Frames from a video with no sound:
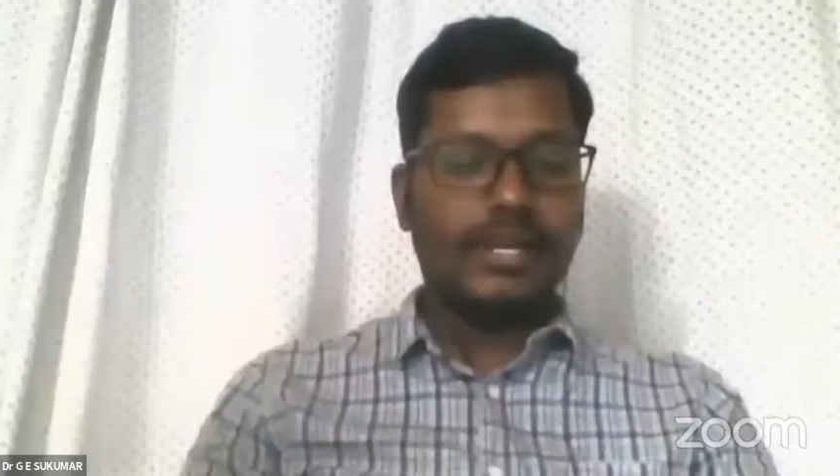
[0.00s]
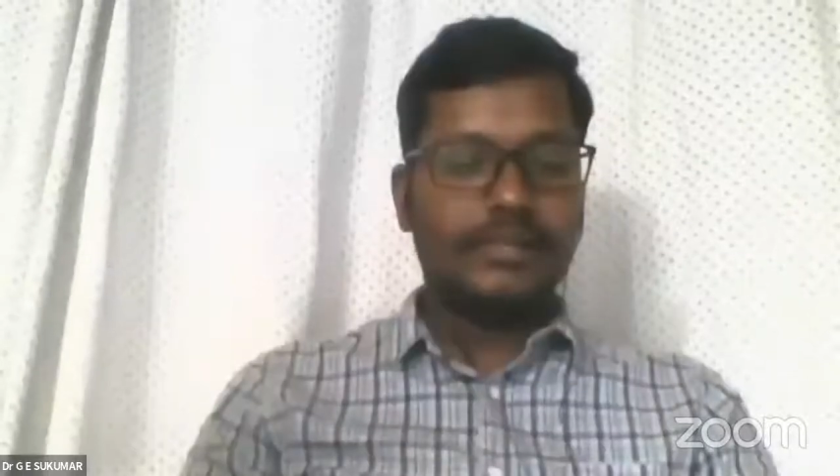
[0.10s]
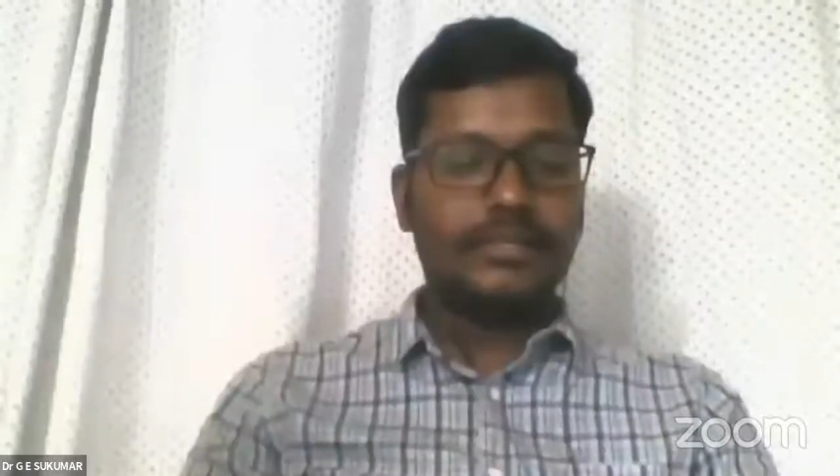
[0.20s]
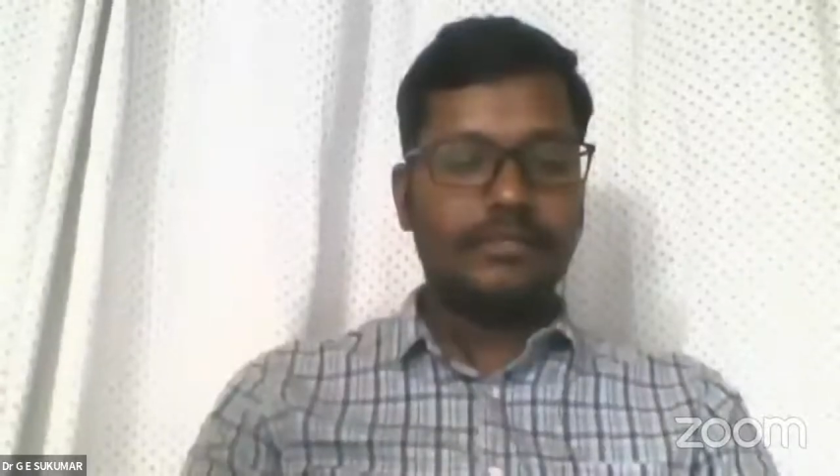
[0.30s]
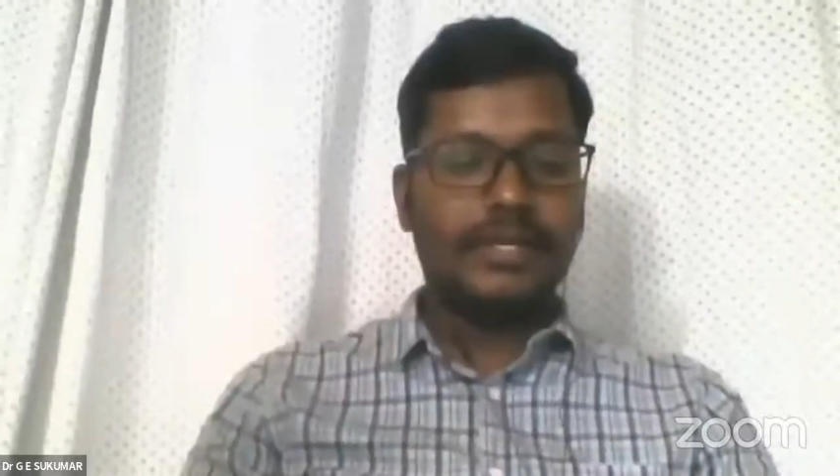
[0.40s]

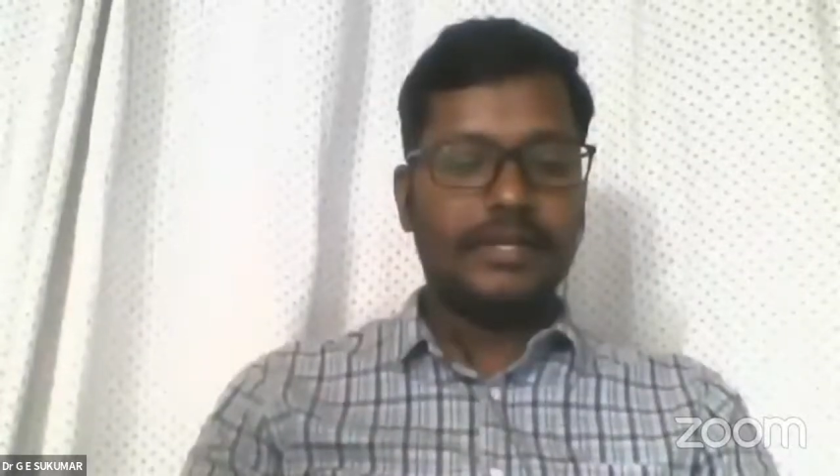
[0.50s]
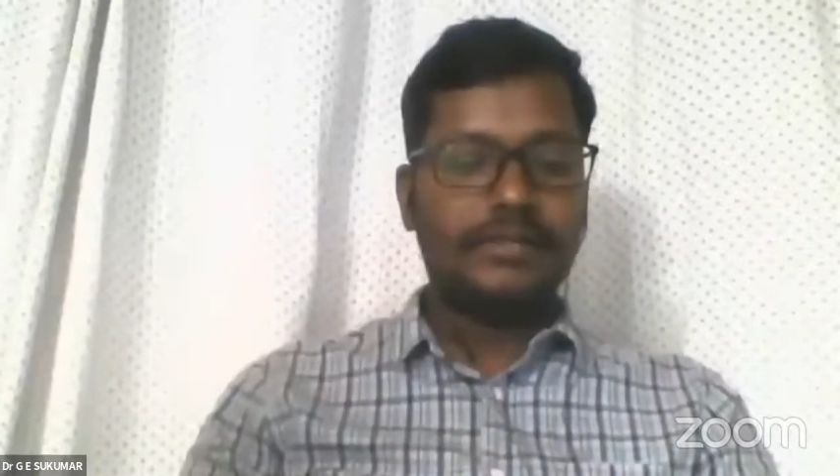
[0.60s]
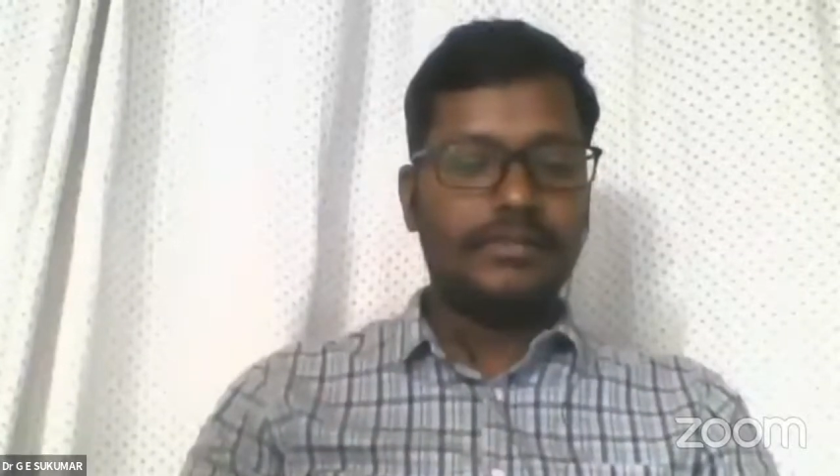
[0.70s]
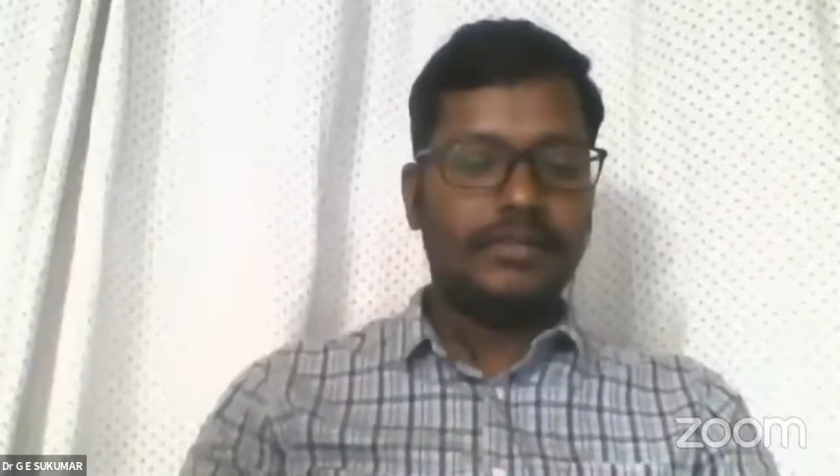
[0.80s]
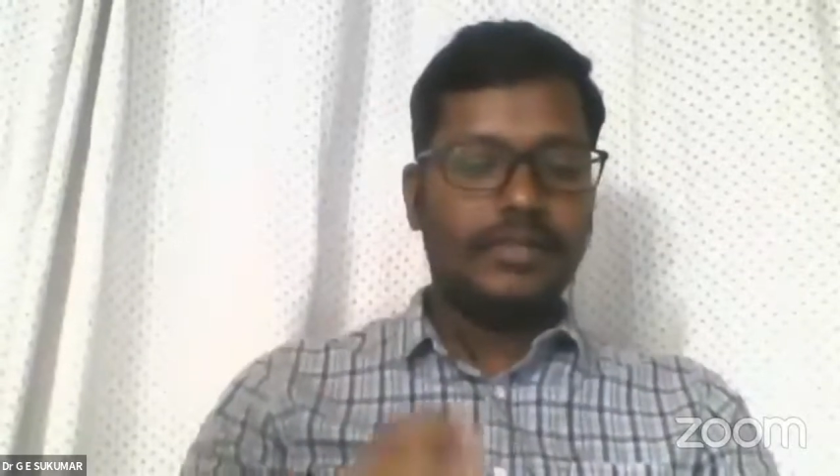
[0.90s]

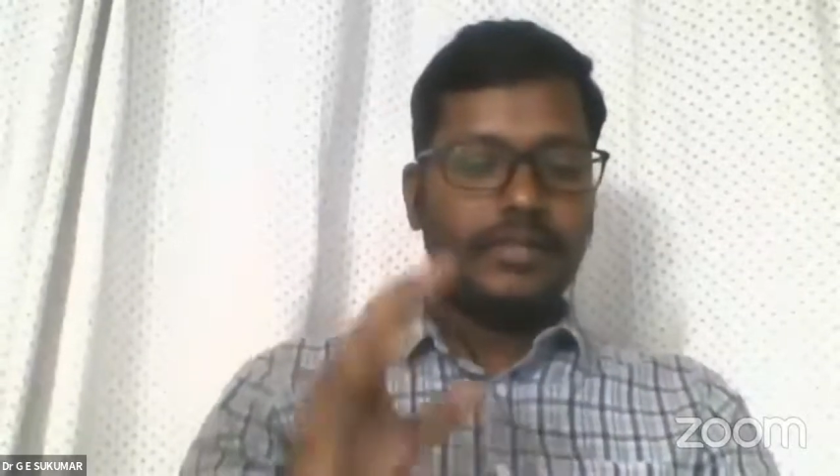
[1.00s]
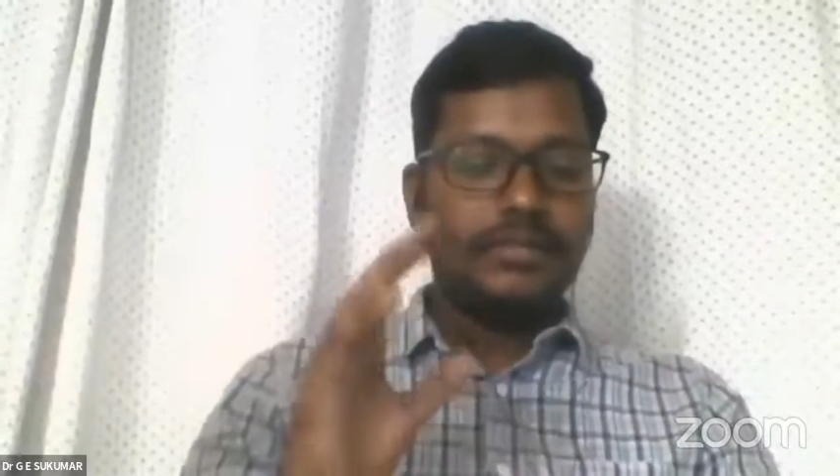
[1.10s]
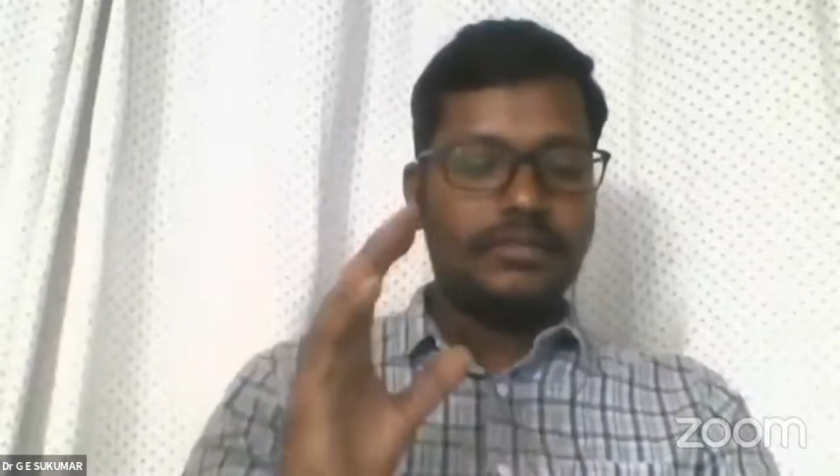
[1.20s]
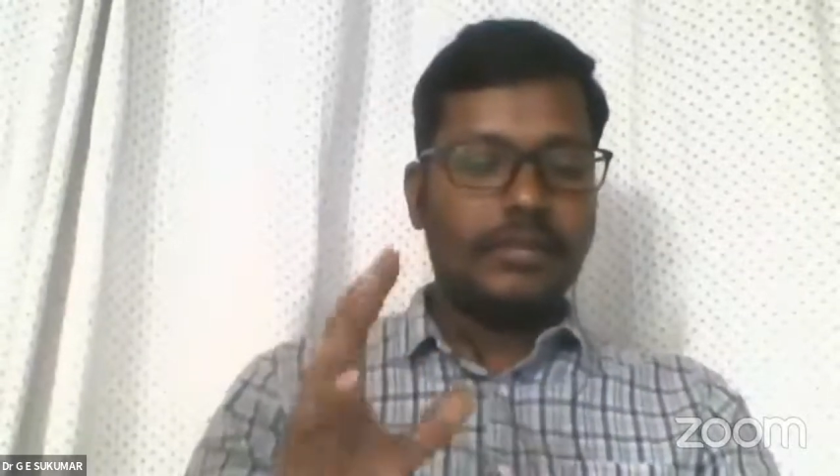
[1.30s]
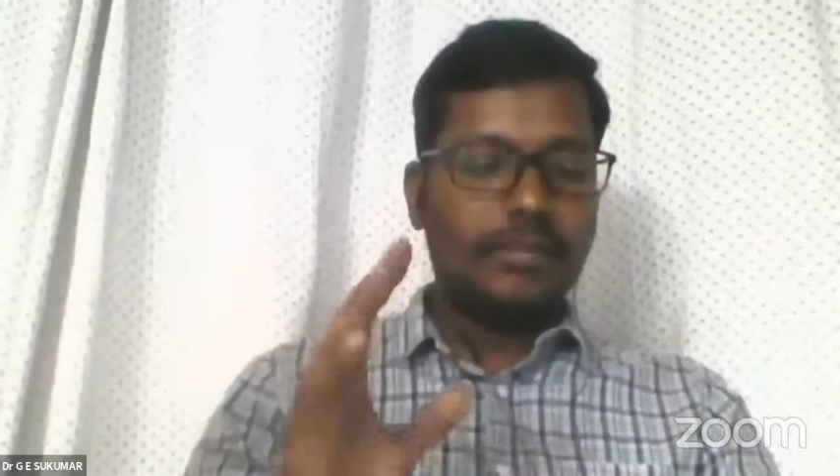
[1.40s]
adjustment,
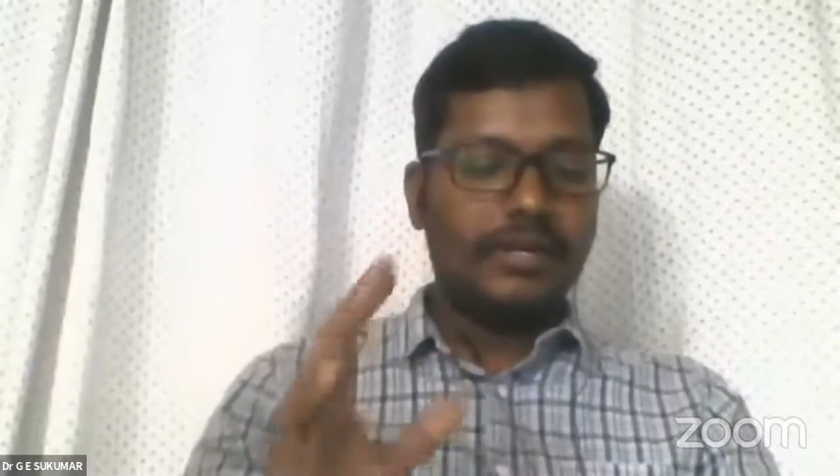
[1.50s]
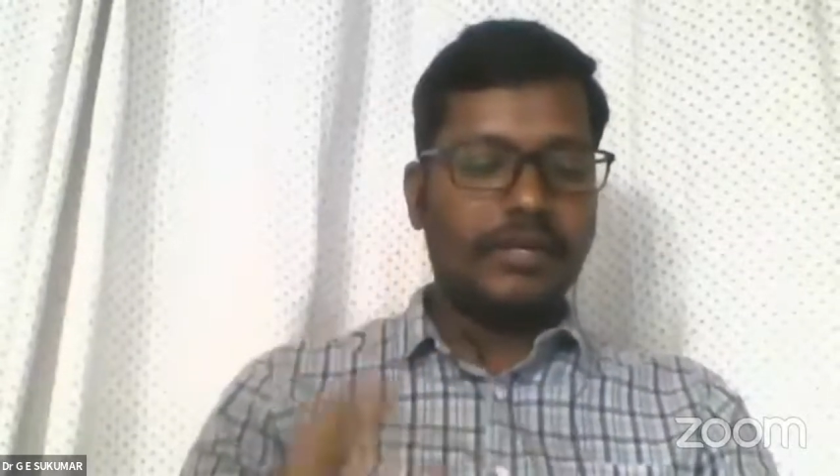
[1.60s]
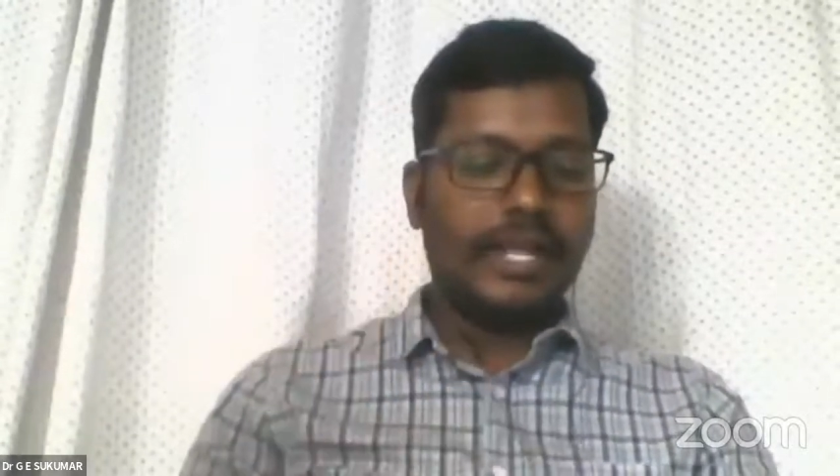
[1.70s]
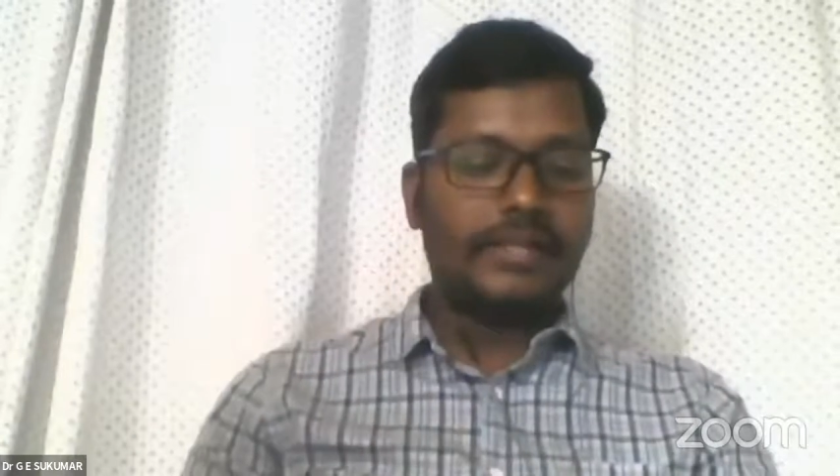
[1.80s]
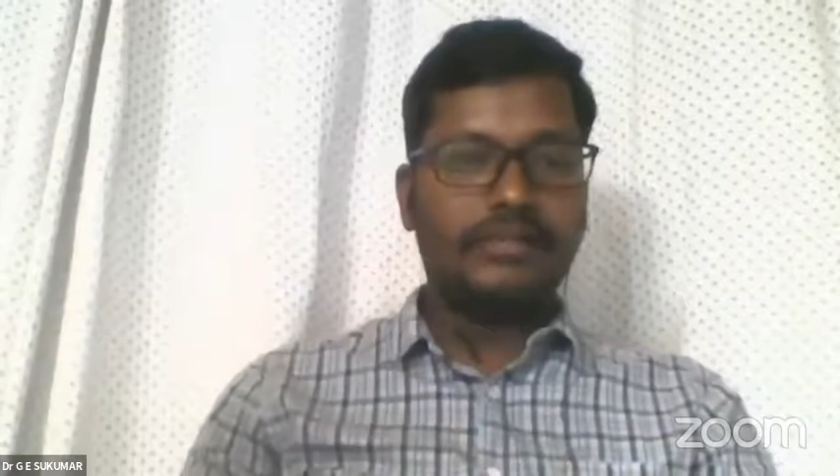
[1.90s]

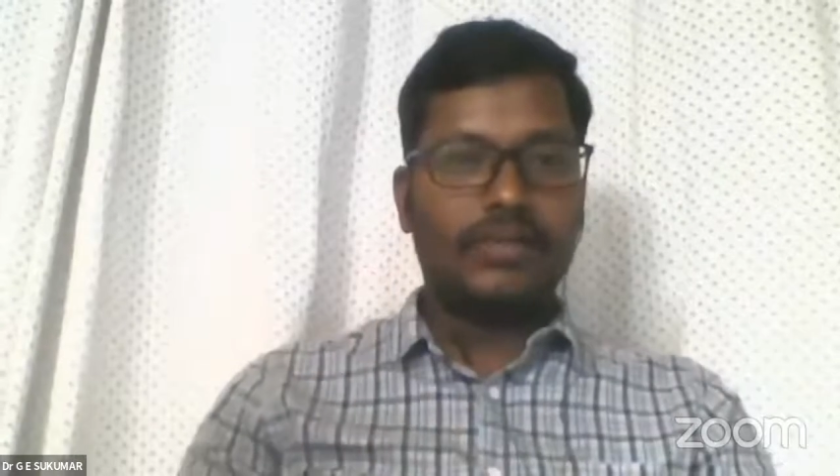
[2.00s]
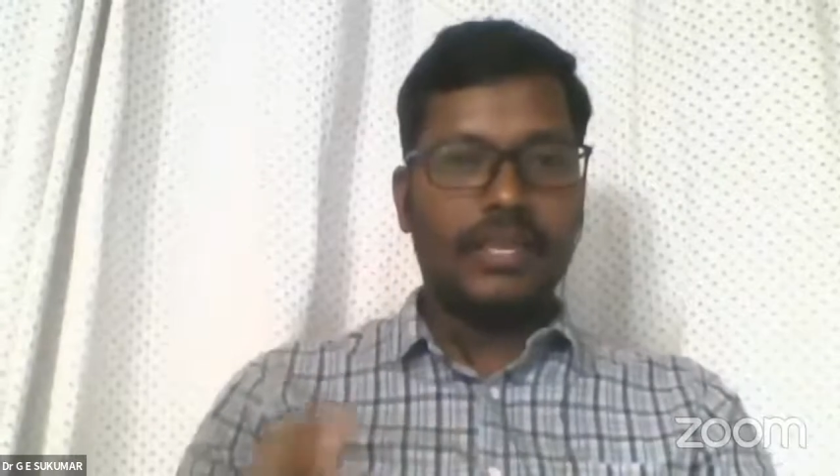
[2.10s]
stability, like this.